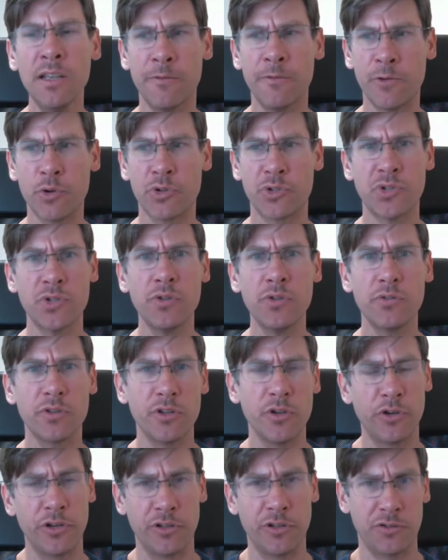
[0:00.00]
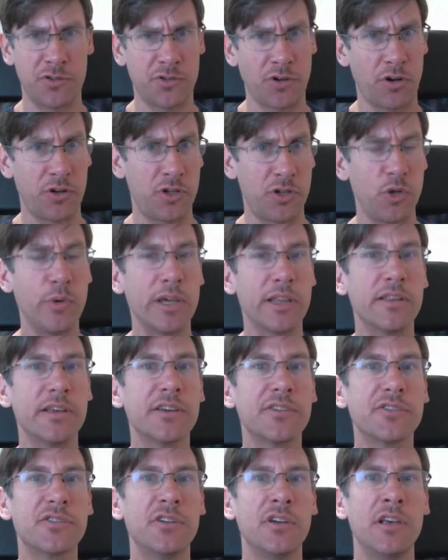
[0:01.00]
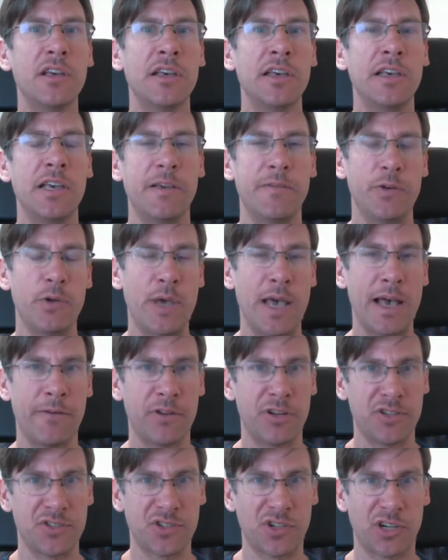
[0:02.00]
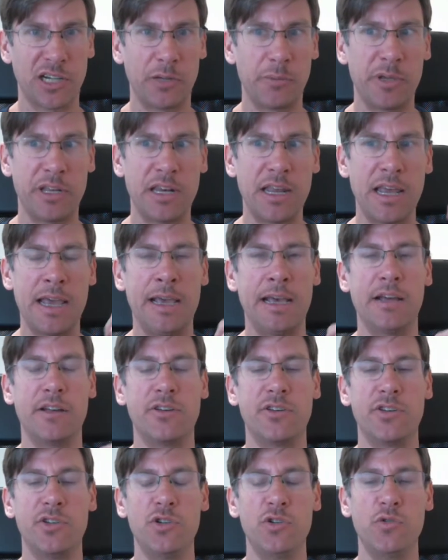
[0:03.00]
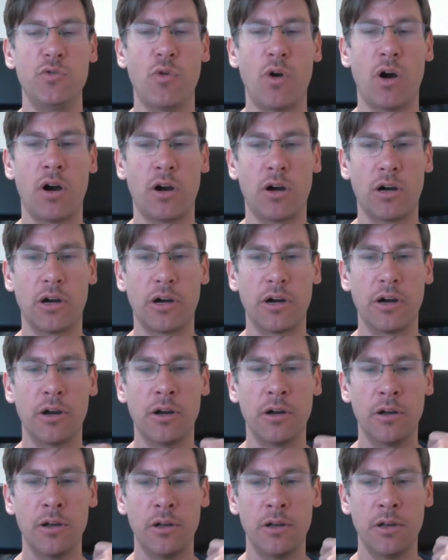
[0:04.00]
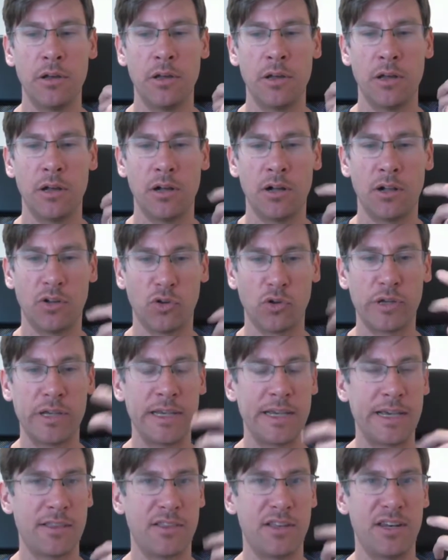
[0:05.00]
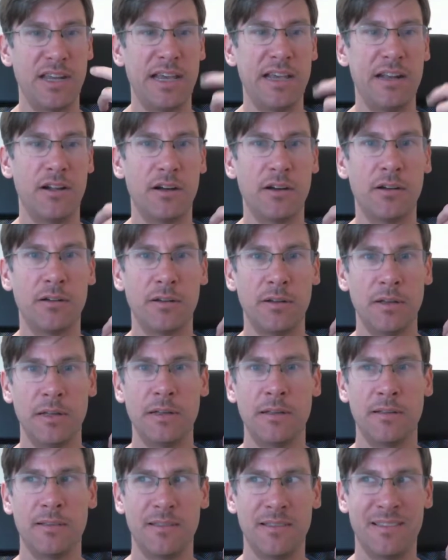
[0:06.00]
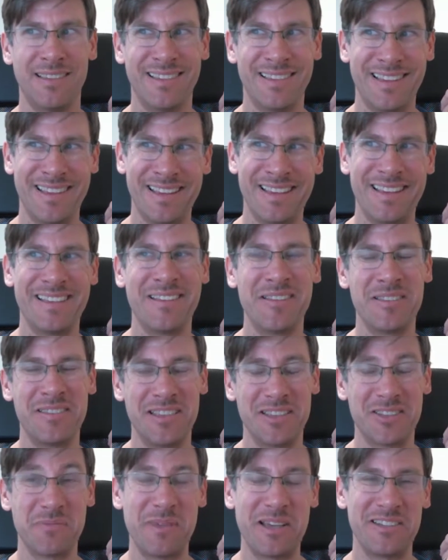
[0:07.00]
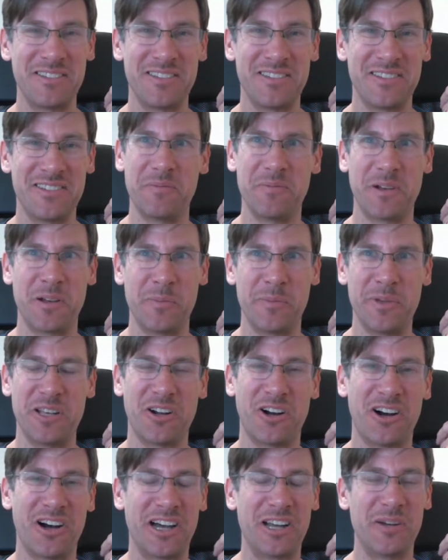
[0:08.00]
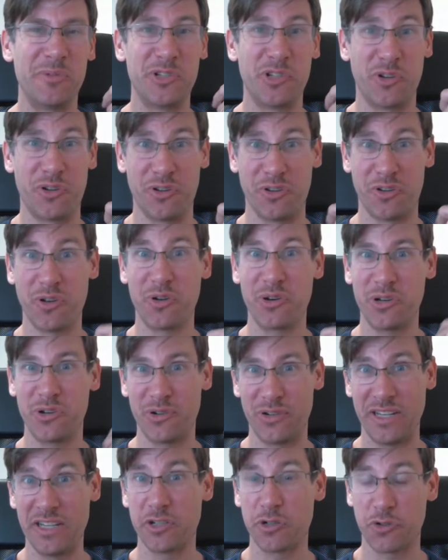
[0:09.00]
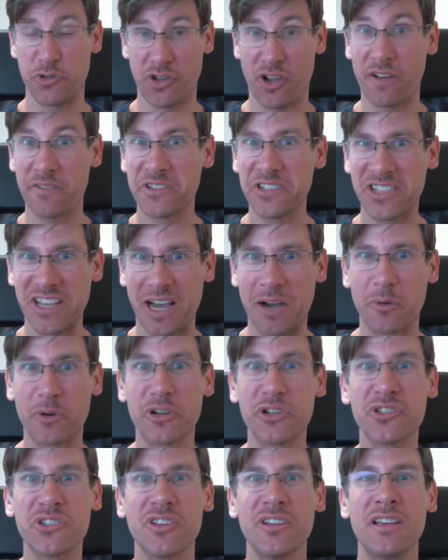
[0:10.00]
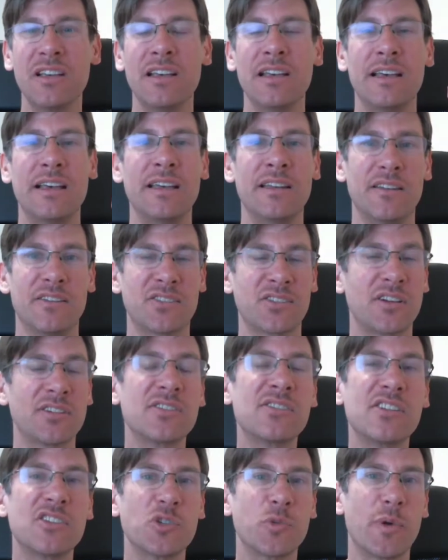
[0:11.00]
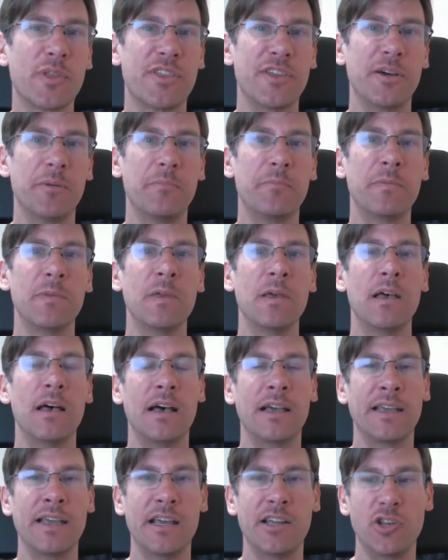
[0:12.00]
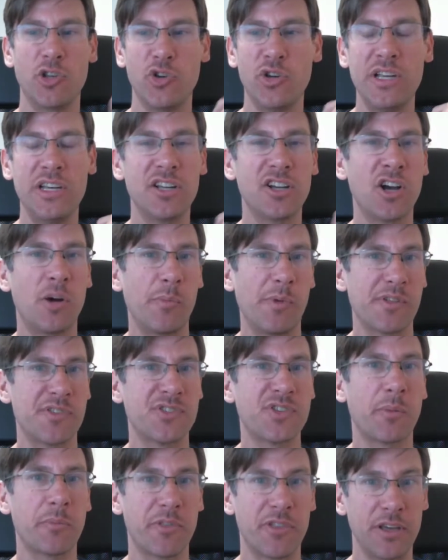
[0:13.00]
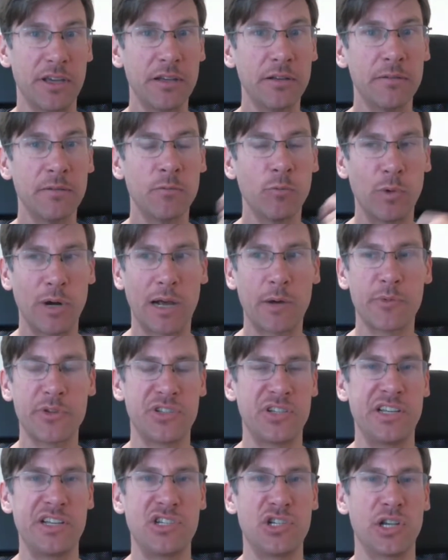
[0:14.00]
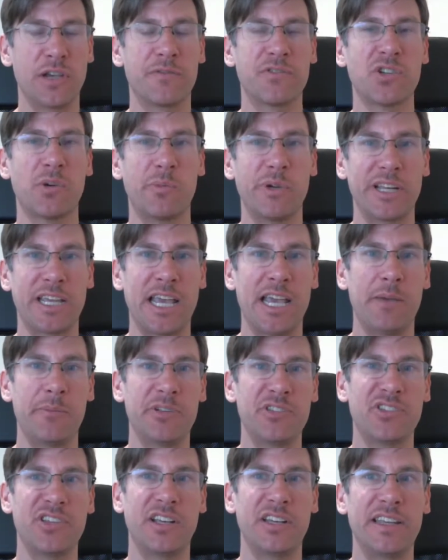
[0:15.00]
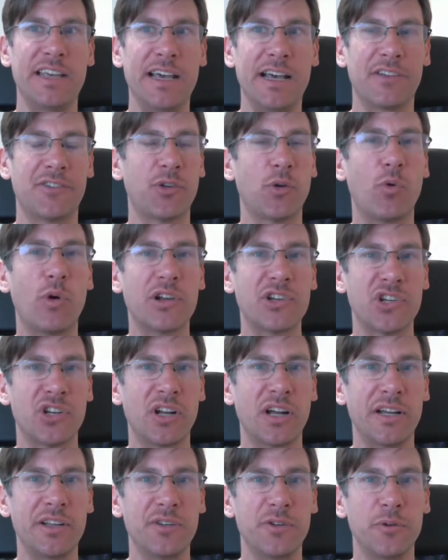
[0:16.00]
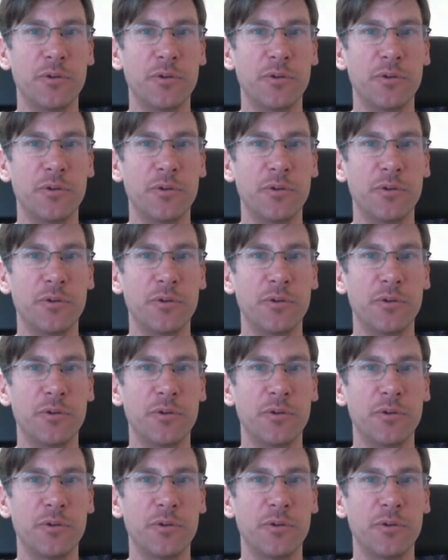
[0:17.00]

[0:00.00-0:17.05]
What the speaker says: If you're a student, you can start doing this. If you have an assignment and you are looking at the data, this may seem a bit odd, but you can go to your teacher's office hours and discuss this with them. Again, you need to come with something. When I was teaching, if someone came and said, yeah, so what should I